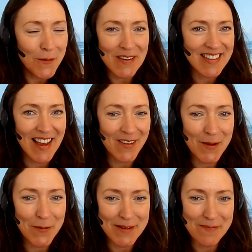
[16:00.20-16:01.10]
know
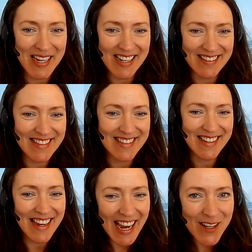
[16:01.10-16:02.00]
exactly what it
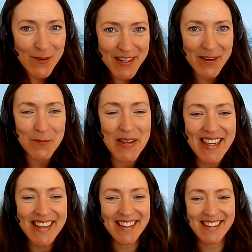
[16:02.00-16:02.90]
means. Can you tell
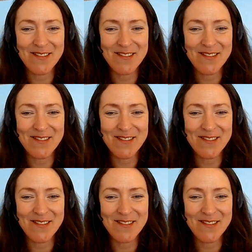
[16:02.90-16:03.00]
me?